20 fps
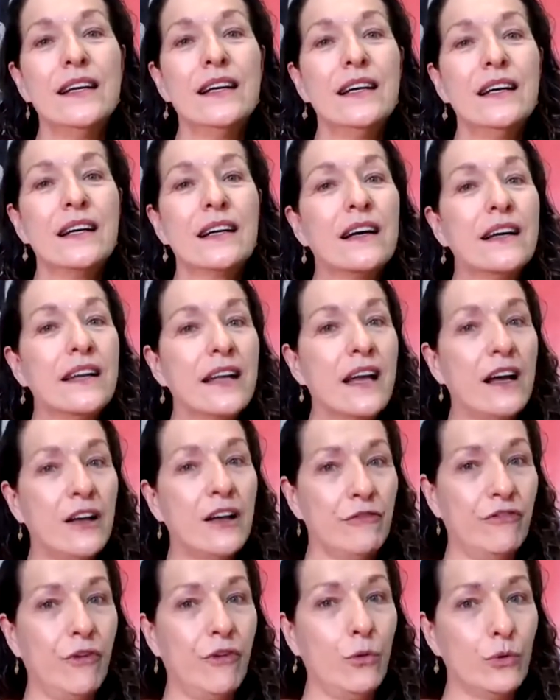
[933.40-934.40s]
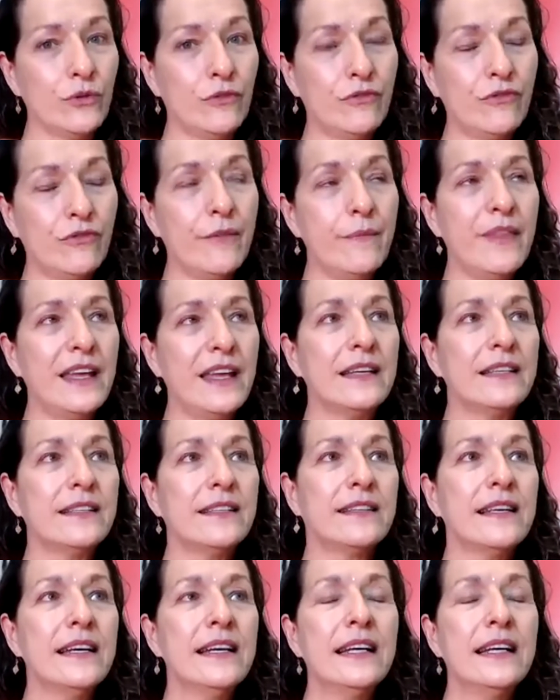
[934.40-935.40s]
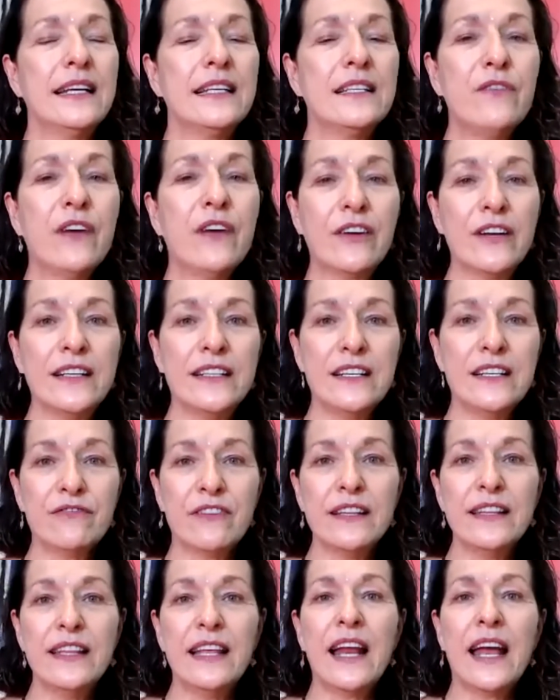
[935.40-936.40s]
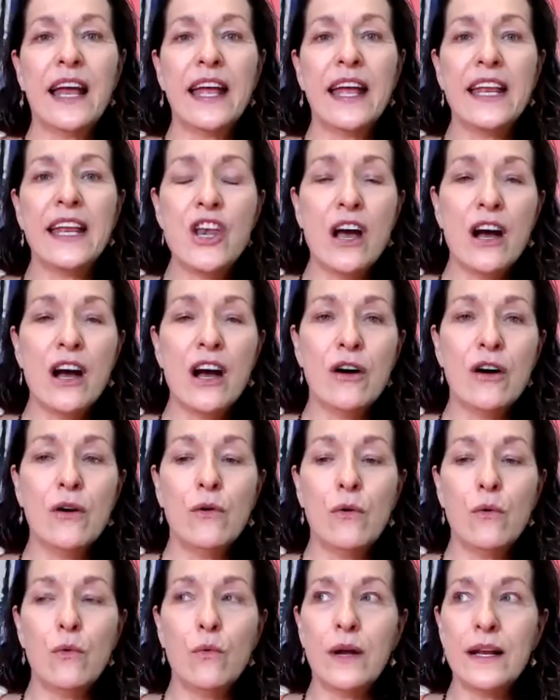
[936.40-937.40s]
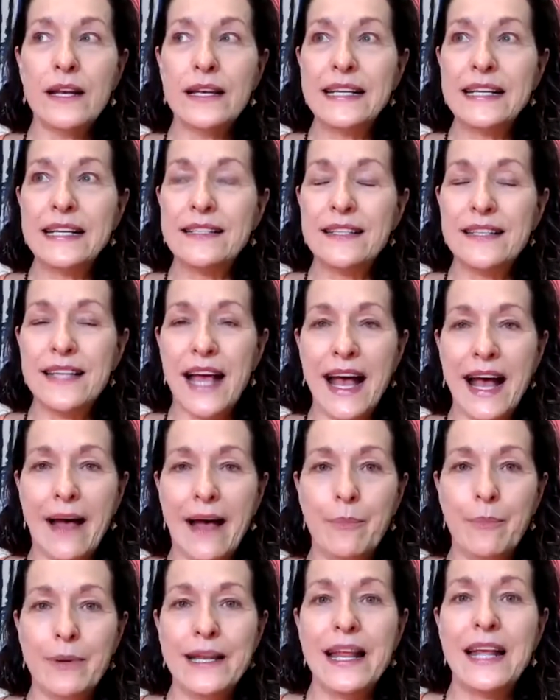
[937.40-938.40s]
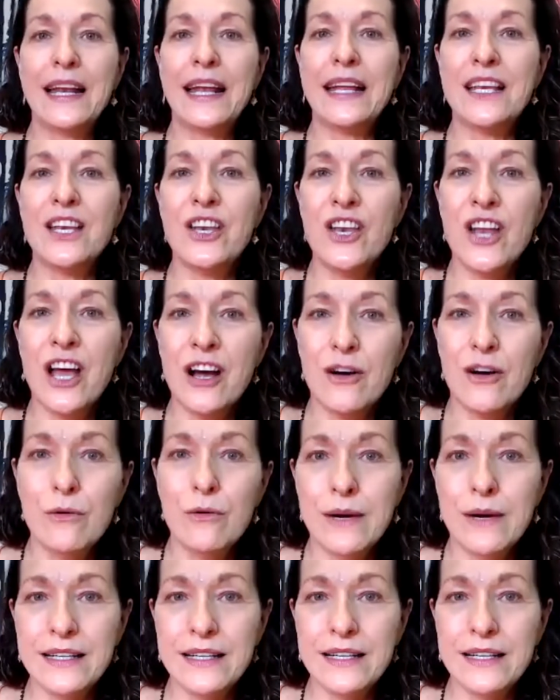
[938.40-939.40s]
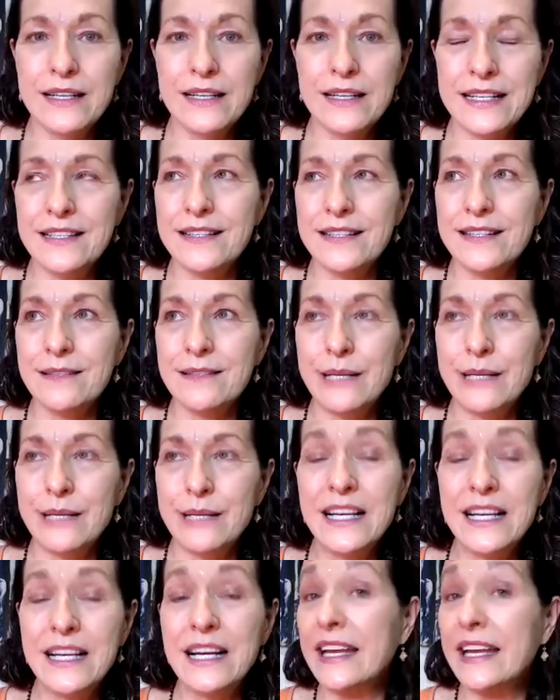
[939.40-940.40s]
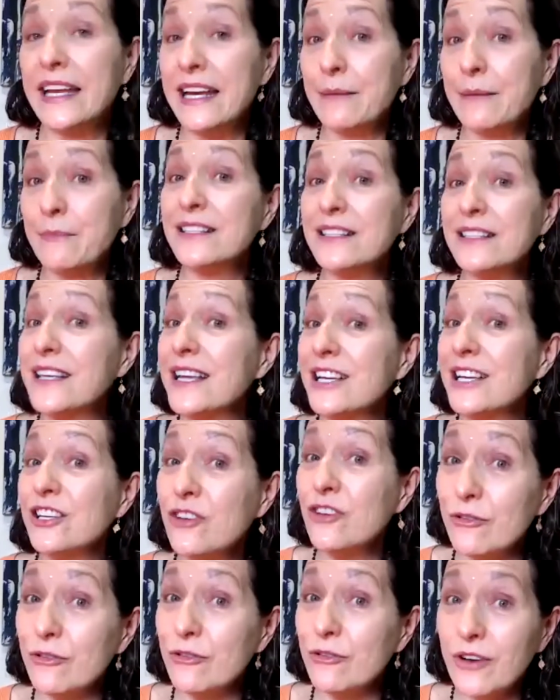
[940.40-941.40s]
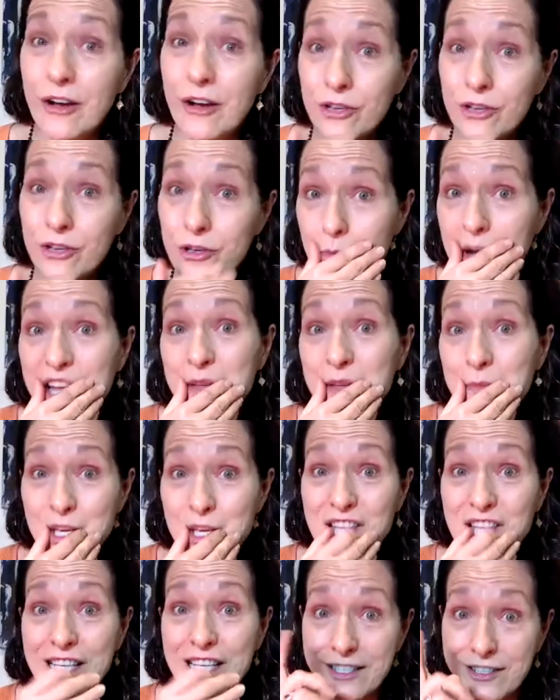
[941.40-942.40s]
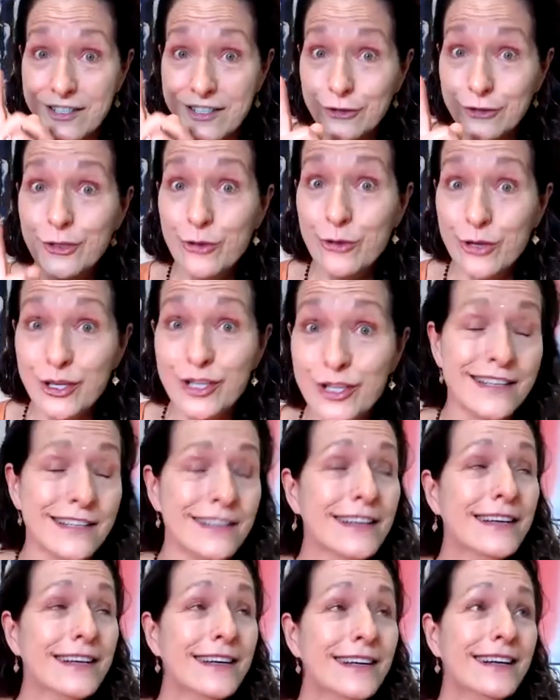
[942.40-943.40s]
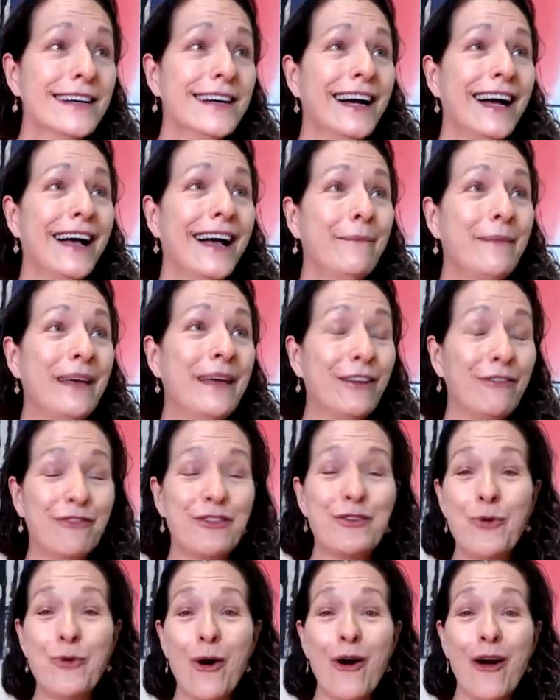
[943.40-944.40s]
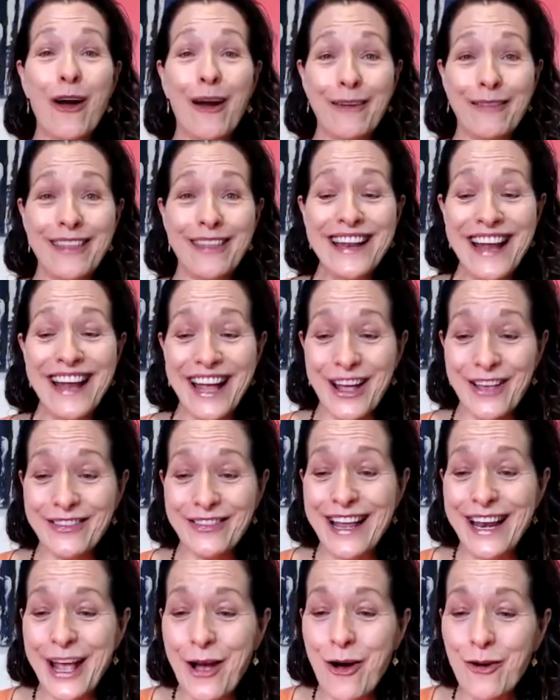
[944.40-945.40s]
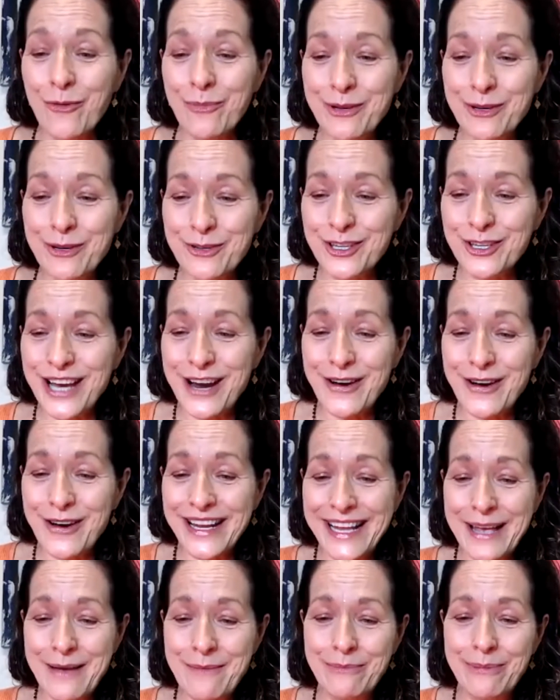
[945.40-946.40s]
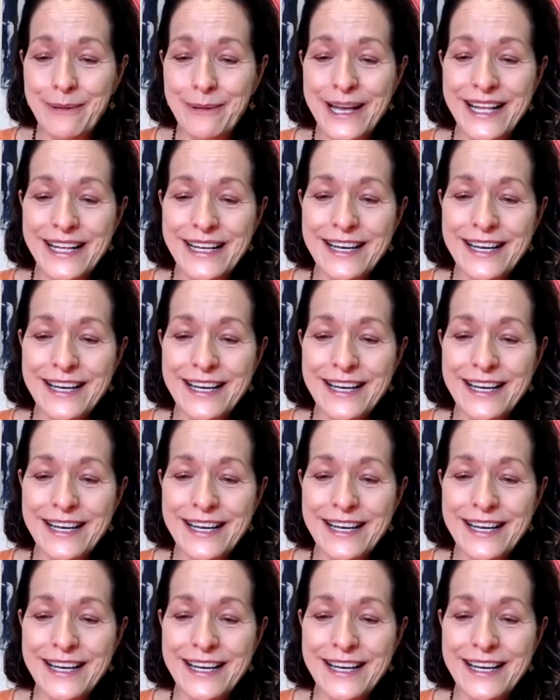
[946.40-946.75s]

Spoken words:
going to unfold from this is very different than I know what needs to happen and I know what needs to be done. And I'm not saying you don't know, you might be the solution. And if you are, then I hope you're sharing it. But